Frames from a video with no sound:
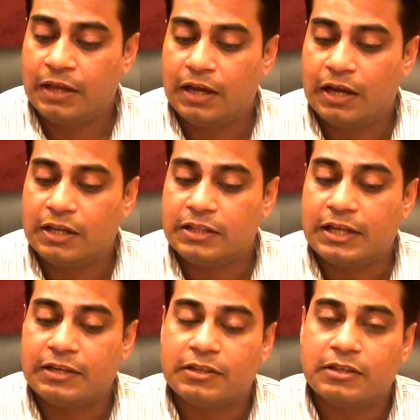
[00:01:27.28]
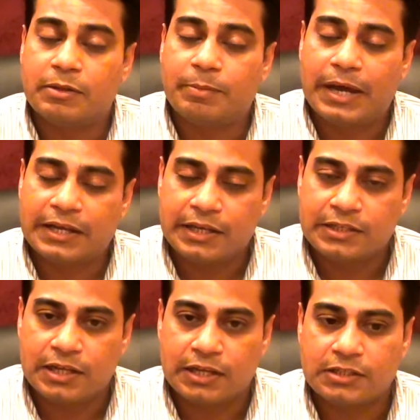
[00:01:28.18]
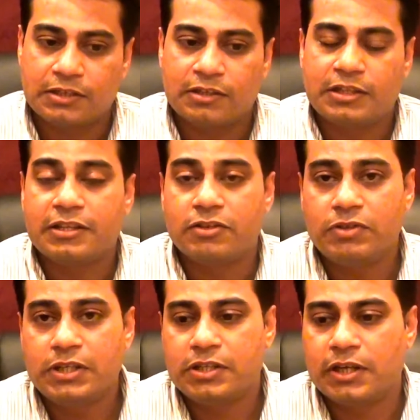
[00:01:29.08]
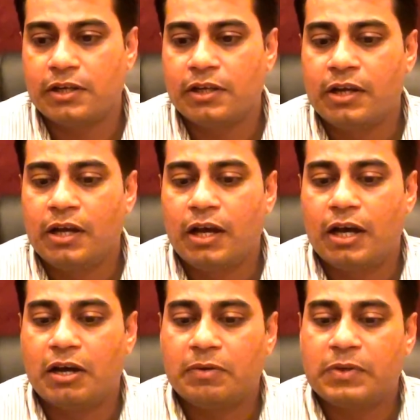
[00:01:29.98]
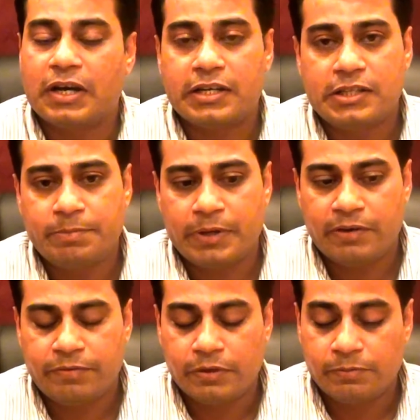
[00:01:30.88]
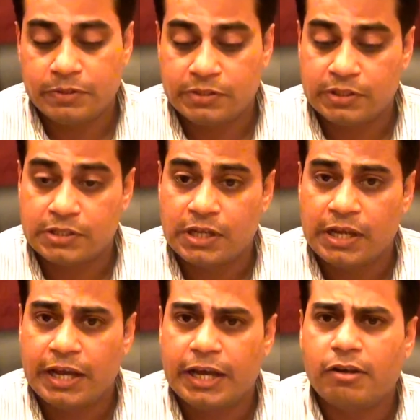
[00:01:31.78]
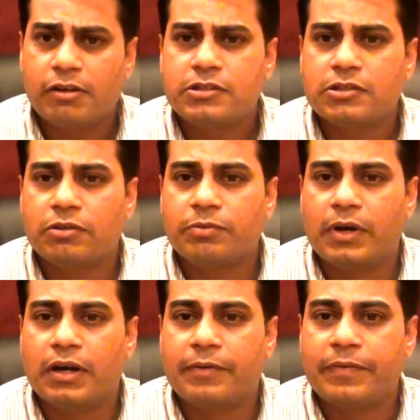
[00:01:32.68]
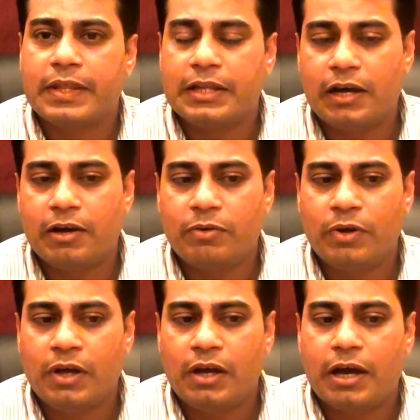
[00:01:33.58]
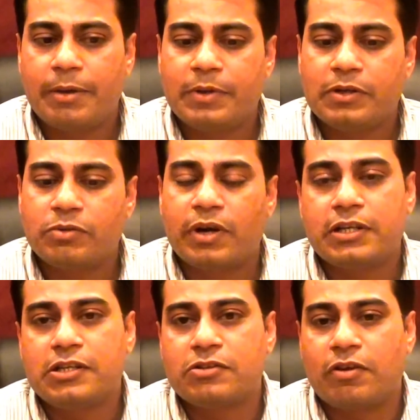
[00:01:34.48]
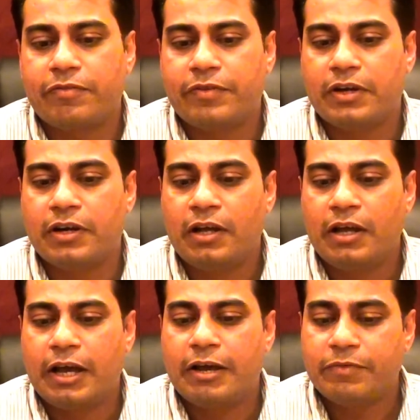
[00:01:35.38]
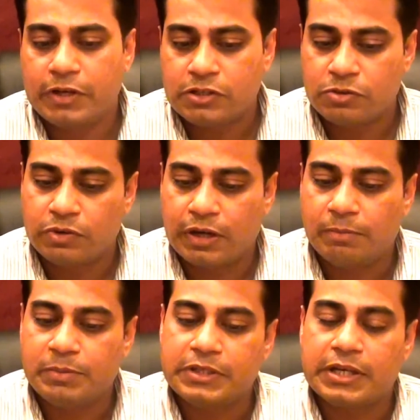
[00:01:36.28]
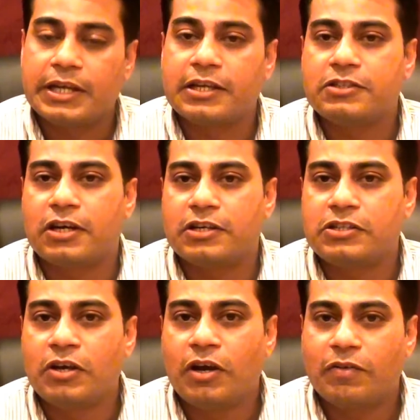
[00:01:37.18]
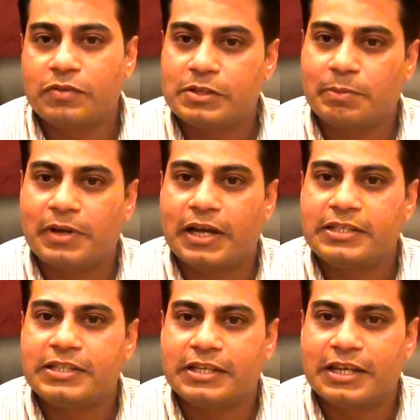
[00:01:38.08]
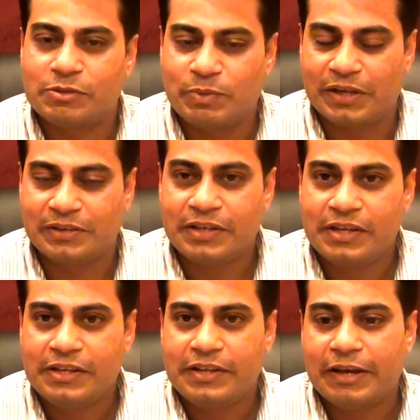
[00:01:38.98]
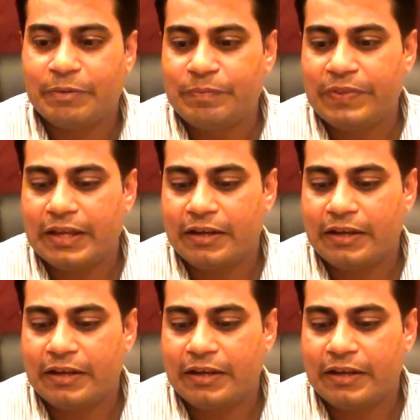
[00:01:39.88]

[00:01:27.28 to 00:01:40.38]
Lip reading: and then the banking sector, then the retail, the IT peripheral business, and also now I'm into IT software, and very soon I'll be taking charge of the supply chain as well. Now